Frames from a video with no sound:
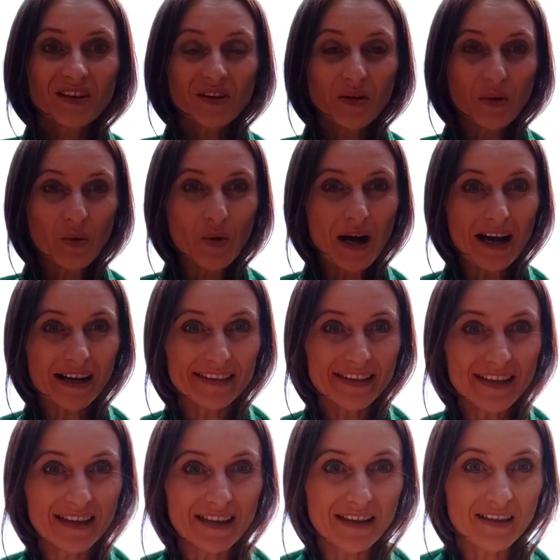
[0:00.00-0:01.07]
Or are
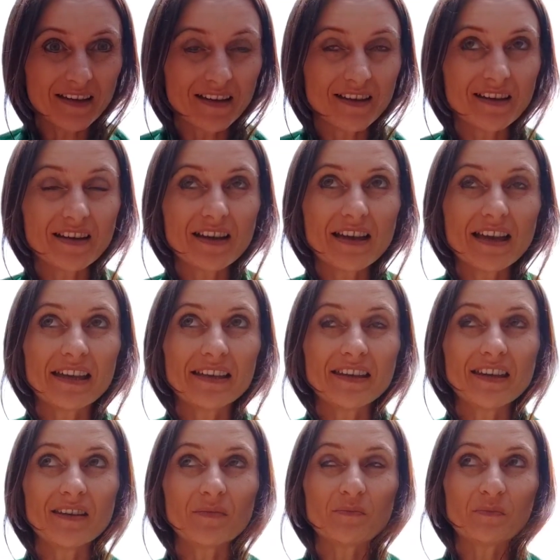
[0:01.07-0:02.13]
there
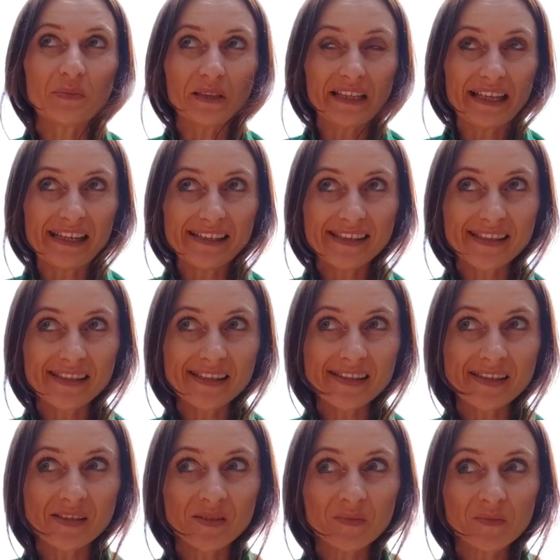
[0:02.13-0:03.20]
any
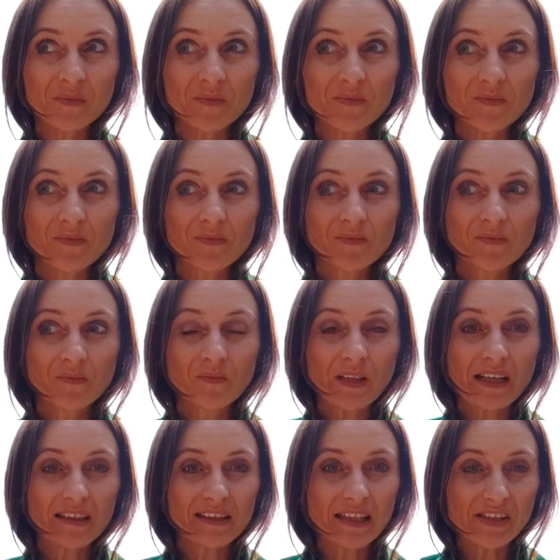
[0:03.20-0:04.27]
places
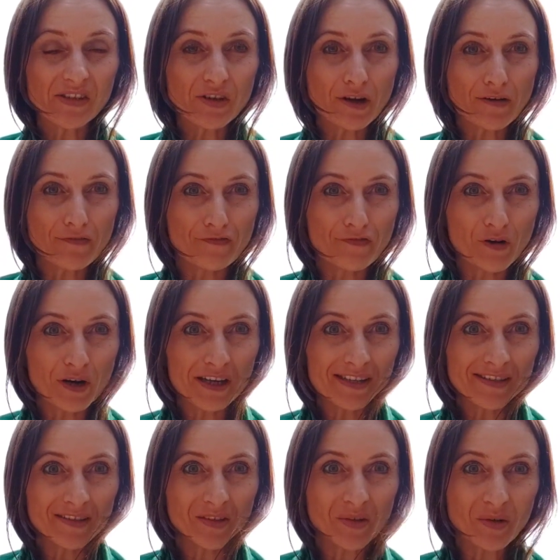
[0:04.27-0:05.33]
that you avoid
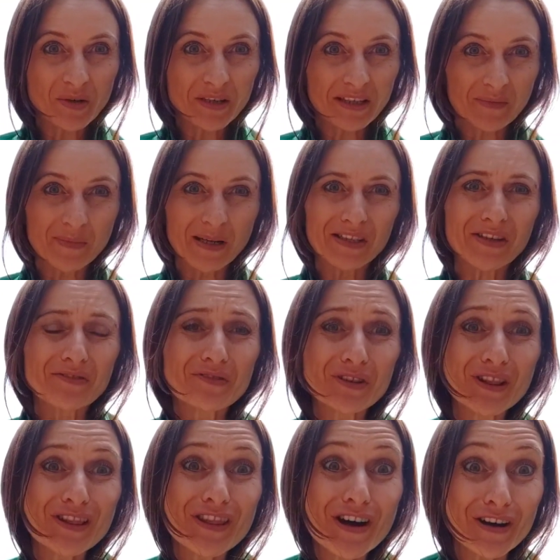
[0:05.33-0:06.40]
going but you would
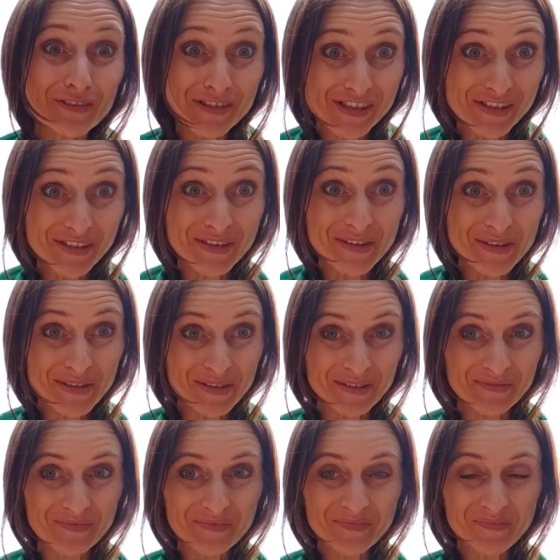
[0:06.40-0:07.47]
love to go
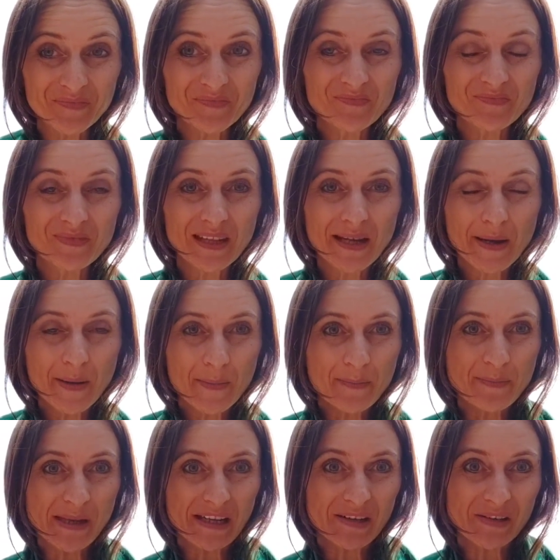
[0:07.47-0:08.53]

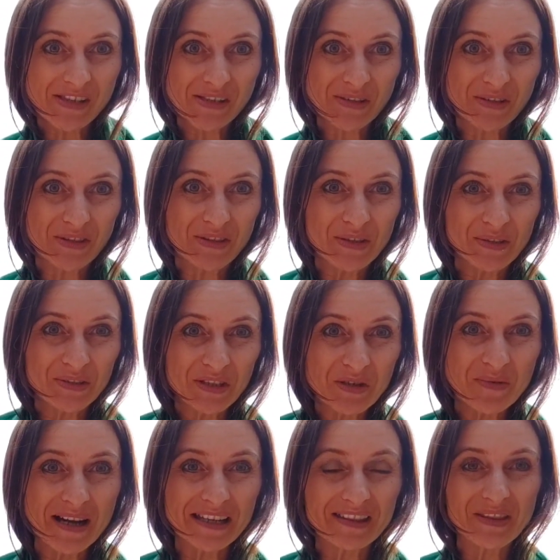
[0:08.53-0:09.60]
because you don't
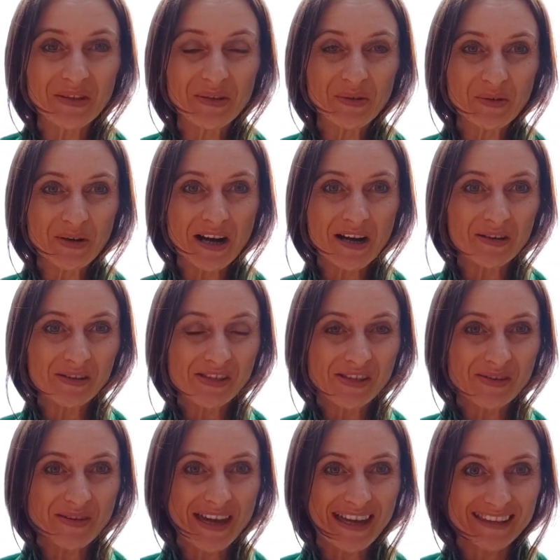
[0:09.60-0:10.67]
quite know how
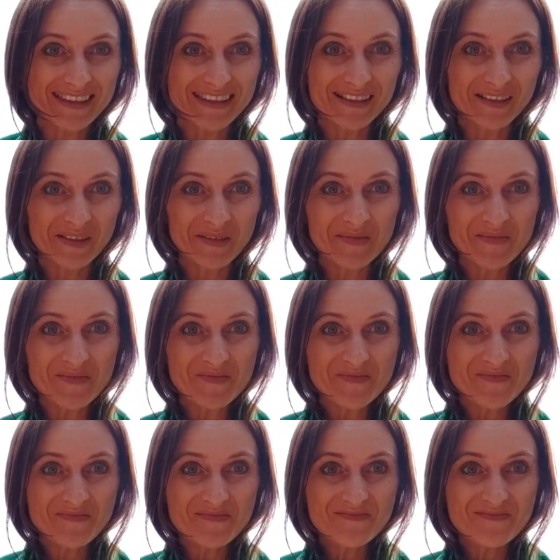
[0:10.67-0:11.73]
to handle
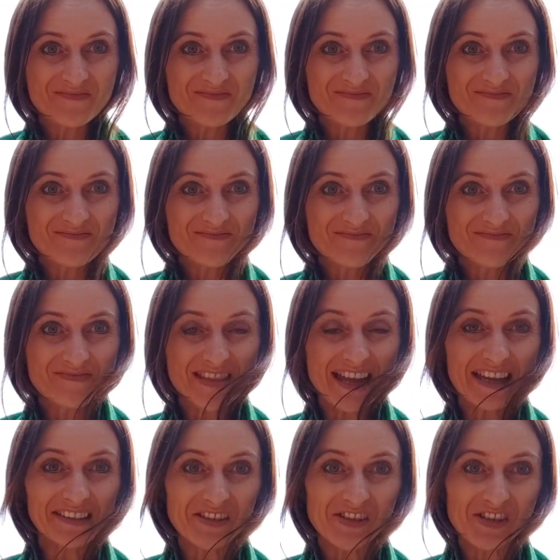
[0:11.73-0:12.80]
the
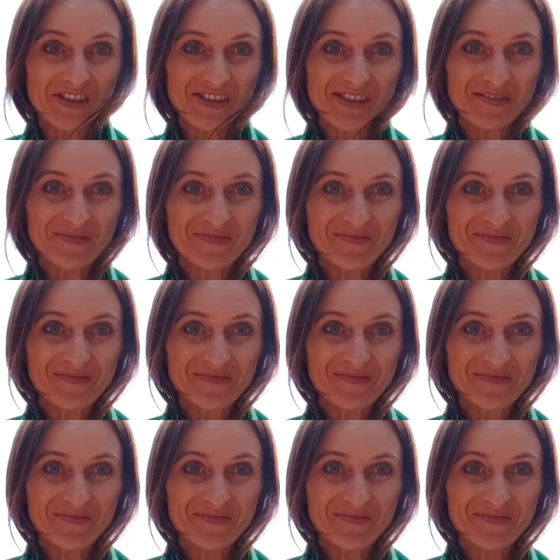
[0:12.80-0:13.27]
energies?